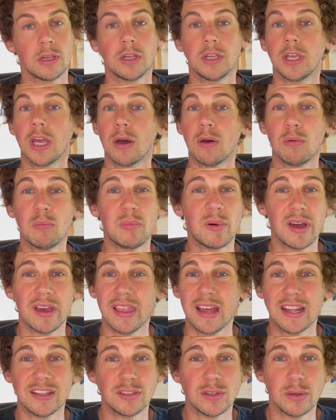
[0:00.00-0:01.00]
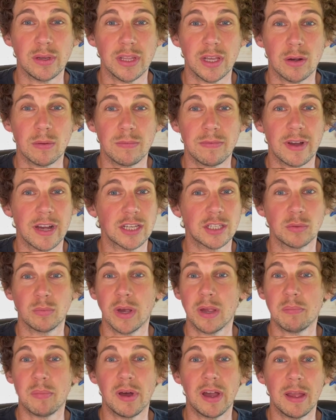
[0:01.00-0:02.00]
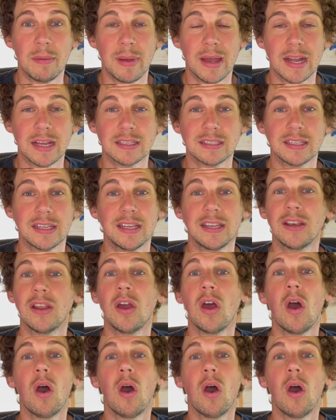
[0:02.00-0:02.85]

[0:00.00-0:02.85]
go and buy that. Do it the old-fashioned way, buy a magazine,